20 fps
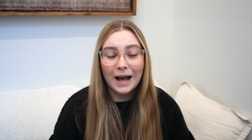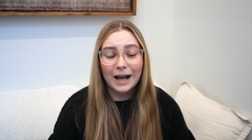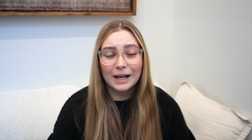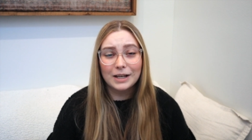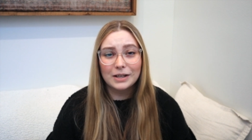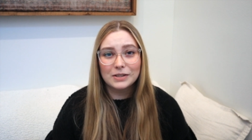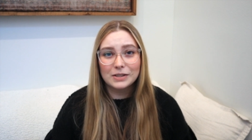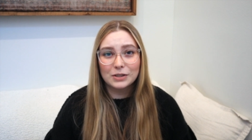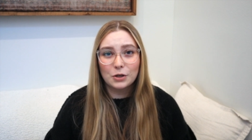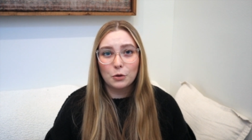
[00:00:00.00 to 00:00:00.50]
I
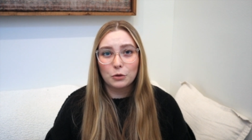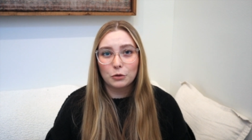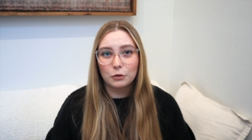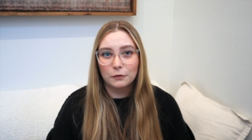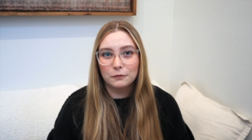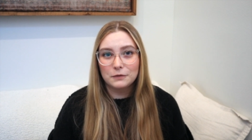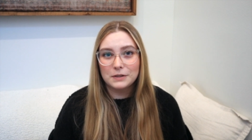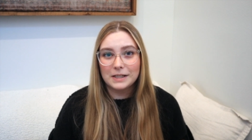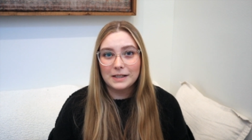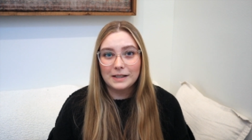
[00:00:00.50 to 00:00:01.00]
used to go
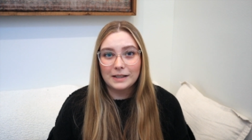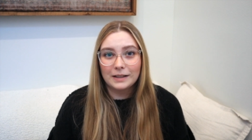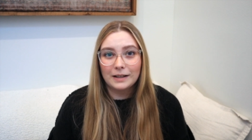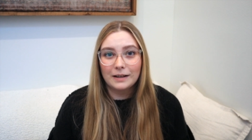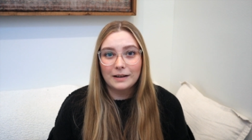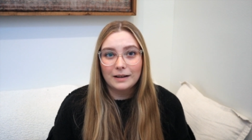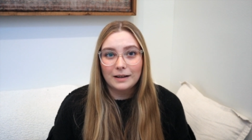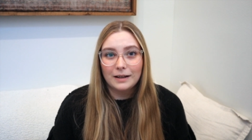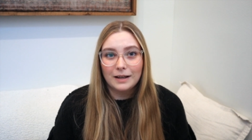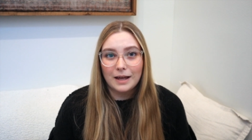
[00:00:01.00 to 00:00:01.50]
thrifting
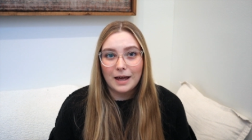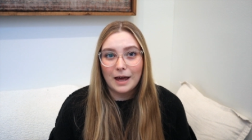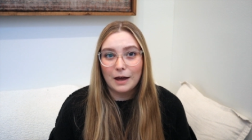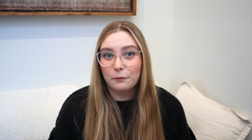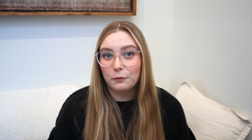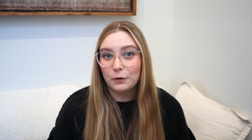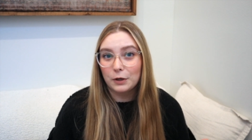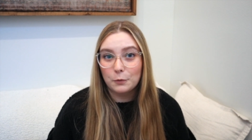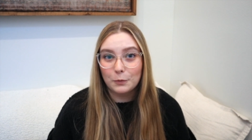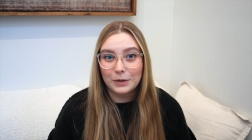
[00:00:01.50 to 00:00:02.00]

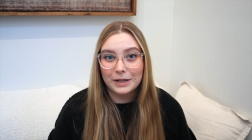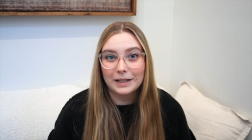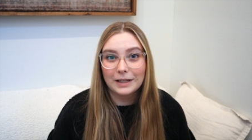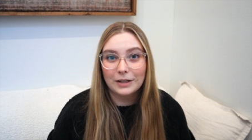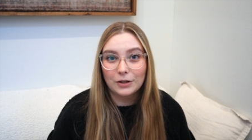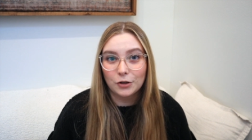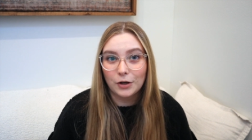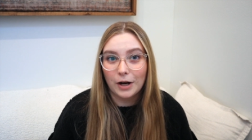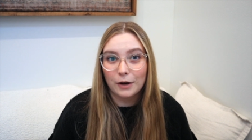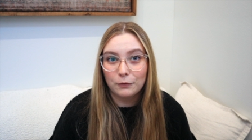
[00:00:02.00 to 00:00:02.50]
every
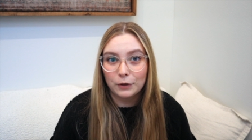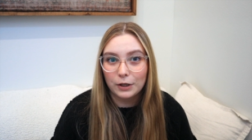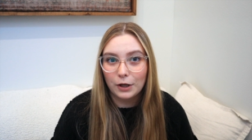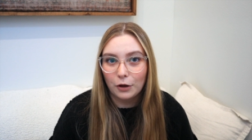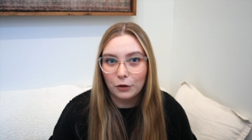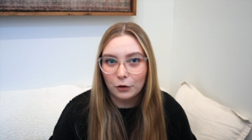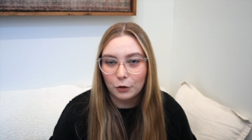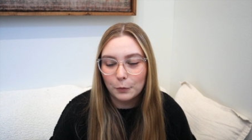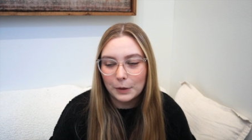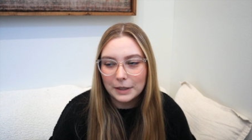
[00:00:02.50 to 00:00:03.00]
weekend or every
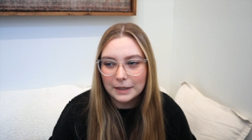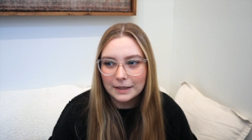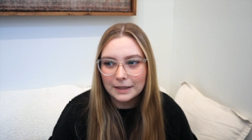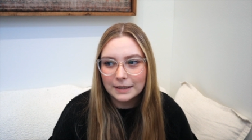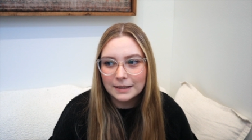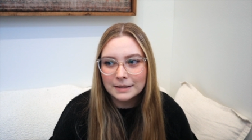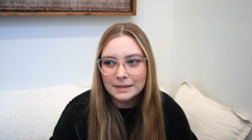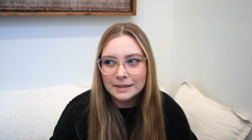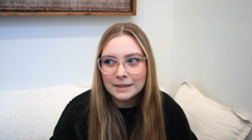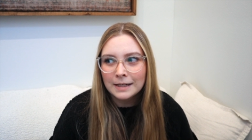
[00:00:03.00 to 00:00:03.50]
other
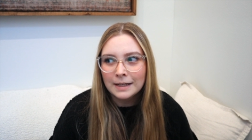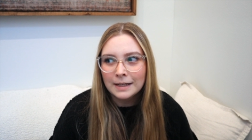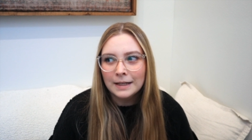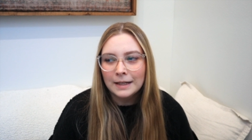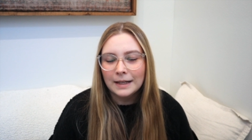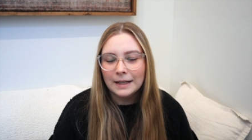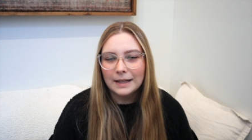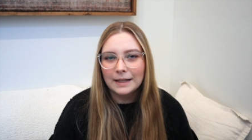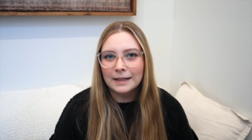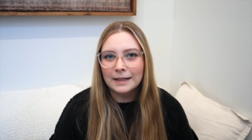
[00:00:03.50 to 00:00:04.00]
weekend,
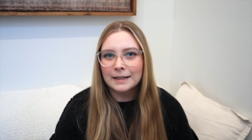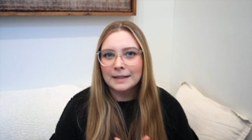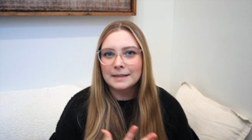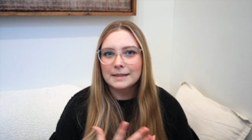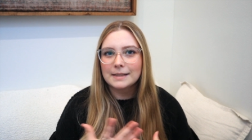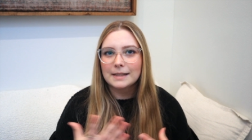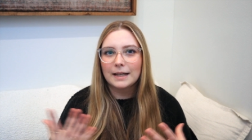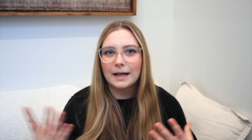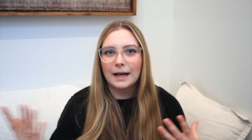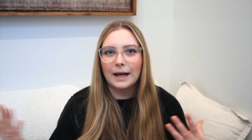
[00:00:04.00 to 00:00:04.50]

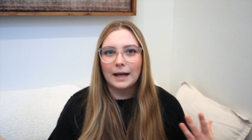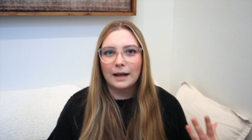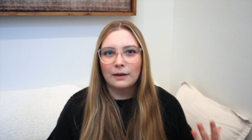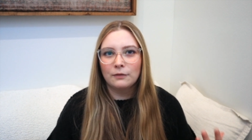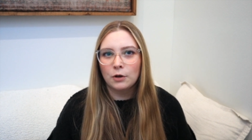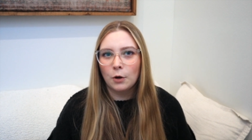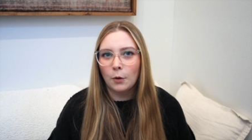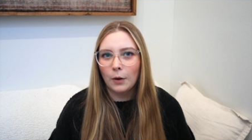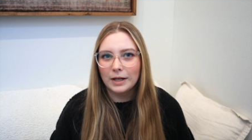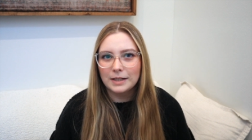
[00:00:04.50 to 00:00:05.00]
and I have
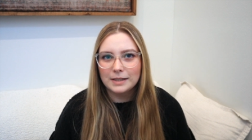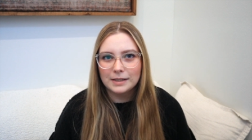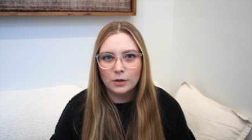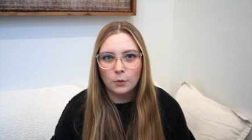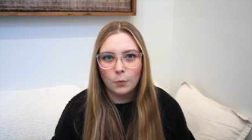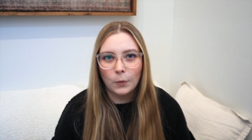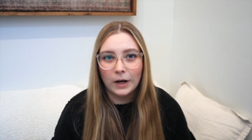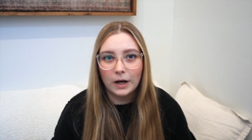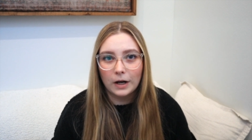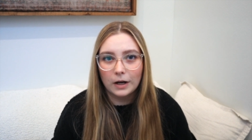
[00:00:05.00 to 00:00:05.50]
no idea
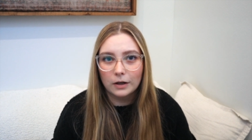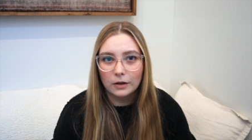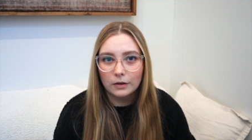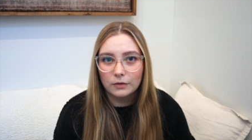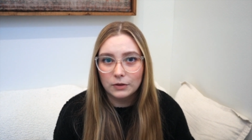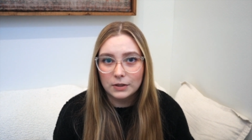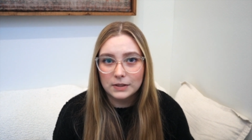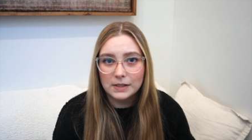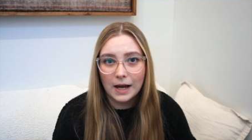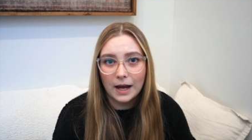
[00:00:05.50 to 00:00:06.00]
where
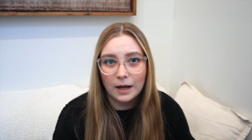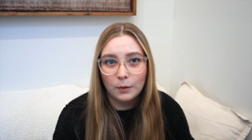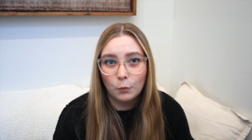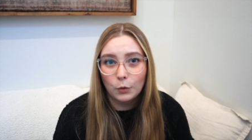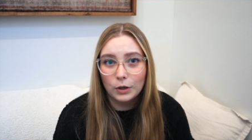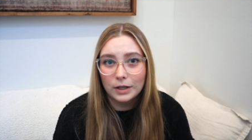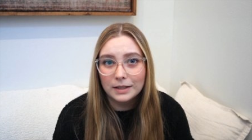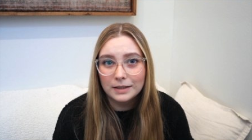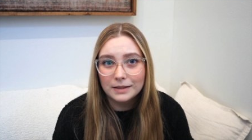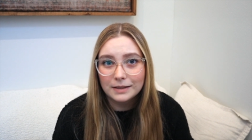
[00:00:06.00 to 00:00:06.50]
the time
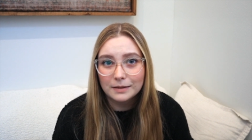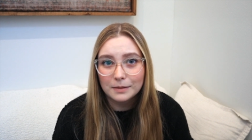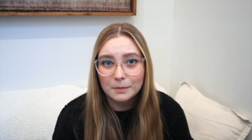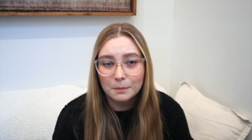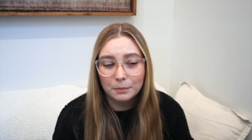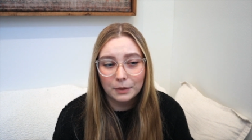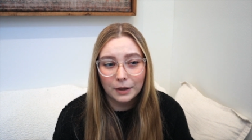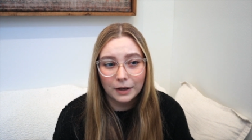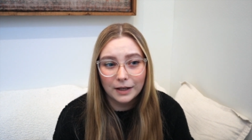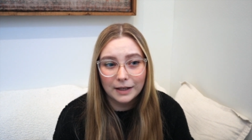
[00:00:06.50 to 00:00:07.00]
went,
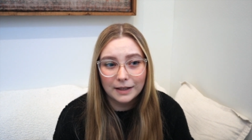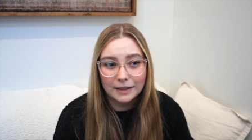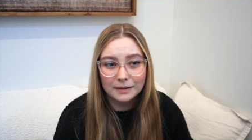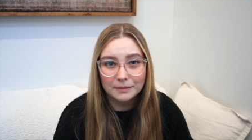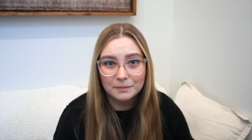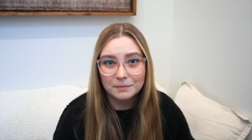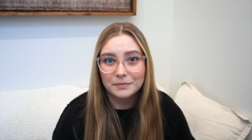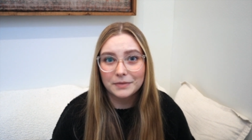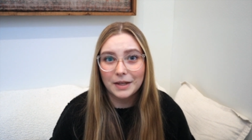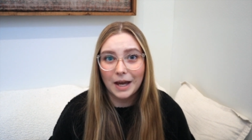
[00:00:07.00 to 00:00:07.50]
but
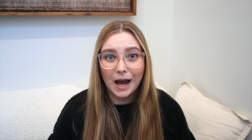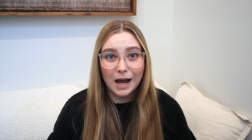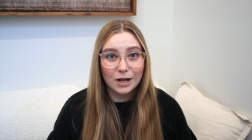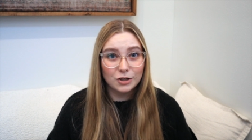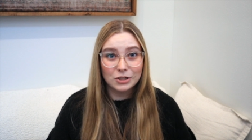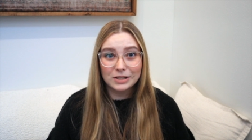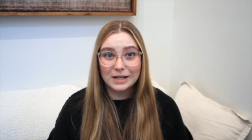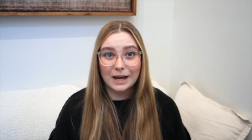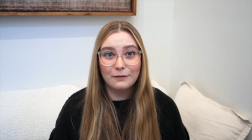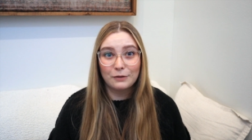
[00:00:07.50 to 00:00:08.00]
I
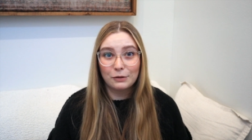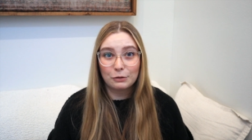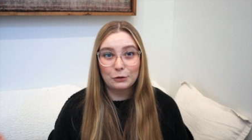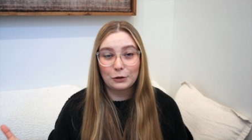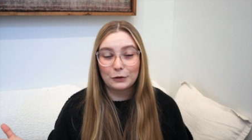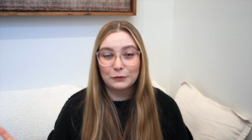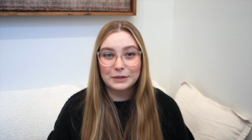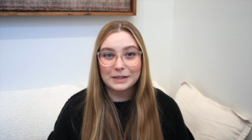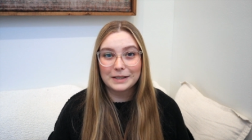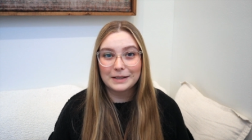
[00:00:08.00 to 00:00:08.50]
just haven't
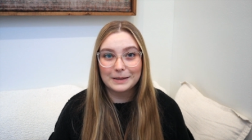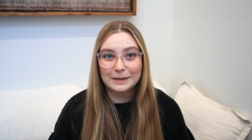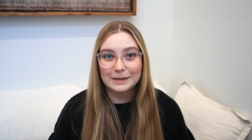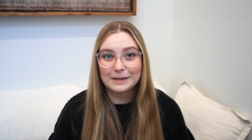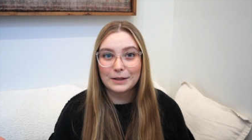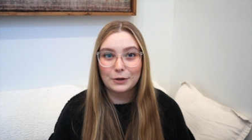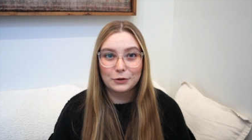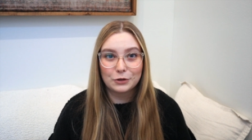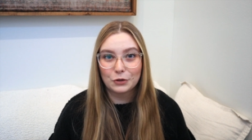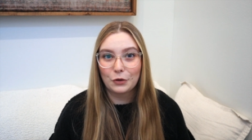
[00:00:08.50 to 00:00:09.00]
thrifted in
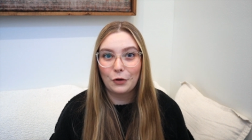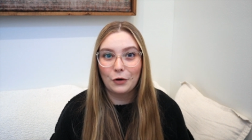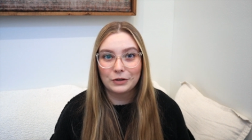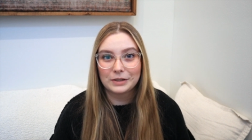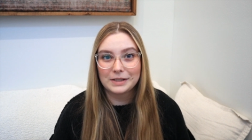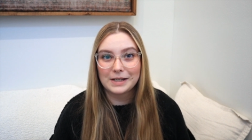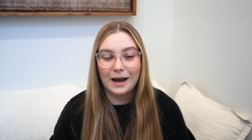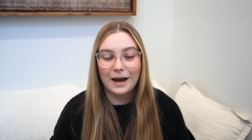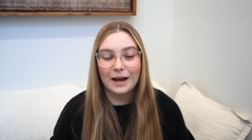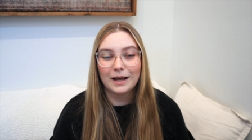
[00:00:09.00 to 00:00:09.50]
such a long
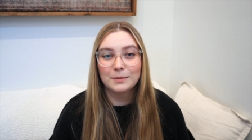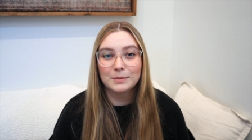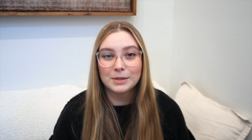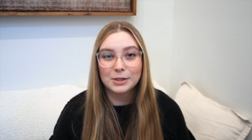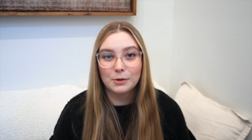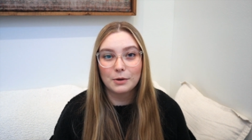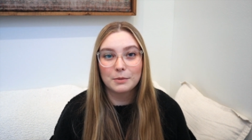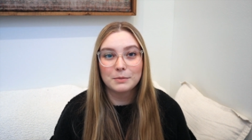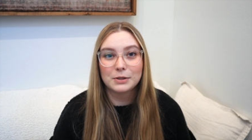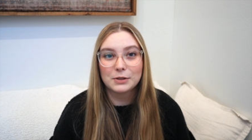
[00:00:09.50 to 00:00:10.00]
time,
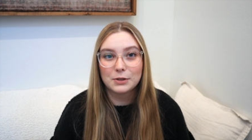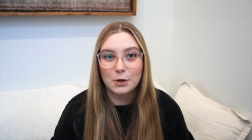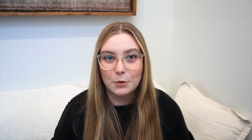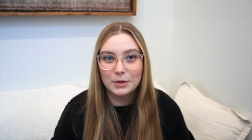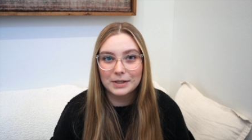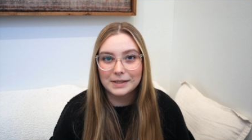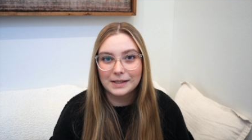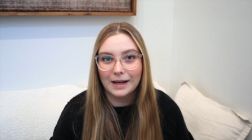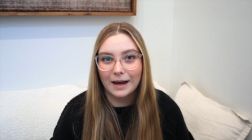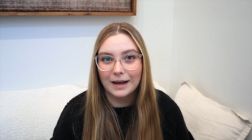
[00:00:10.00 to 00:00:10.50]
so I'm so
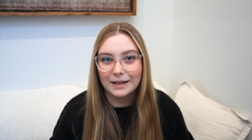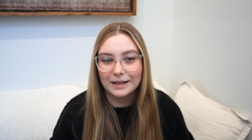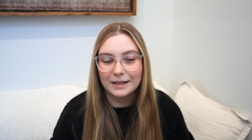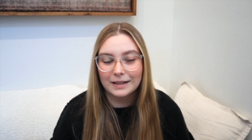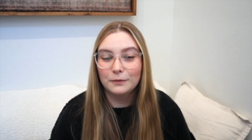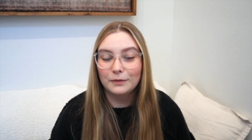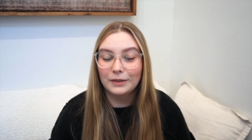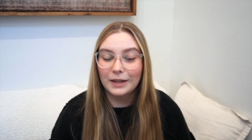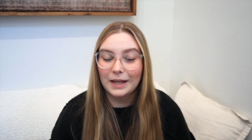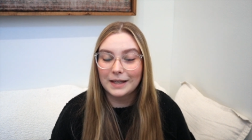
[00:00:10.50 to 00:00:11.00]

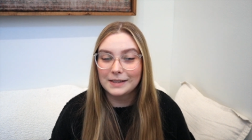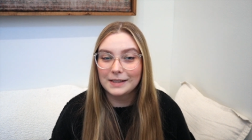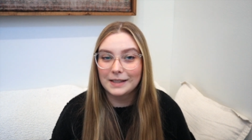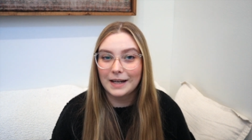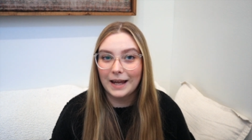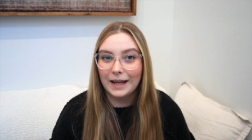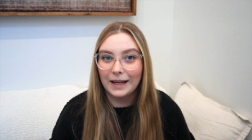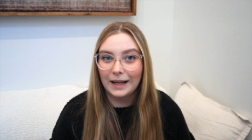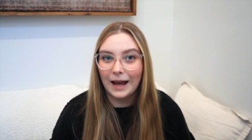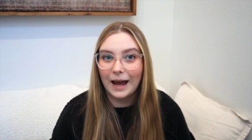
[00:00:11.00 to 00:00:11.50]
excited that
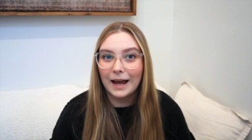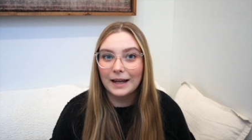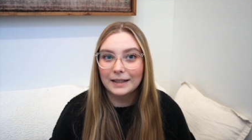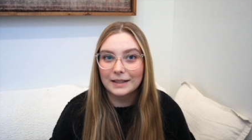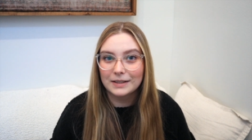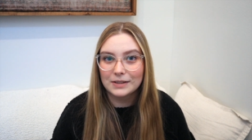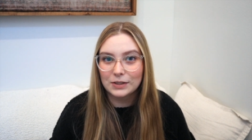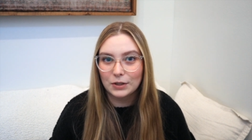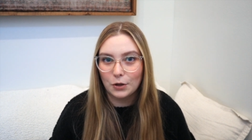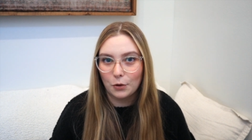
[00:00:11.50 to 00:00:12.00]
today I
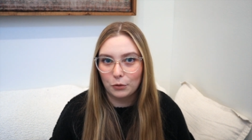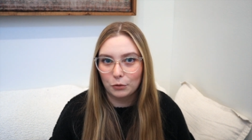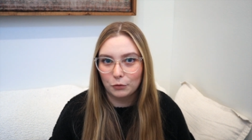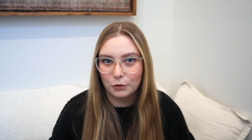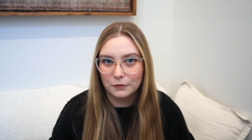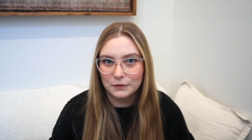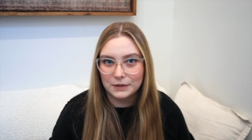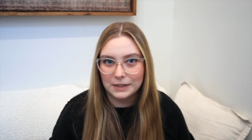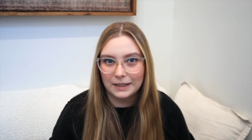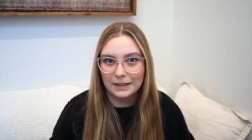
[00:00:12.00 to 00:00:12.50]
get to go
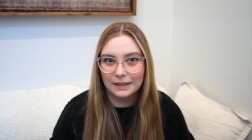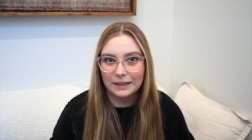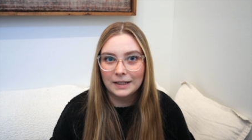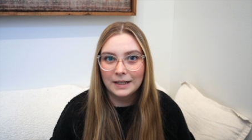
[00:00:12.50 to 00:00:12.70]
thrifting.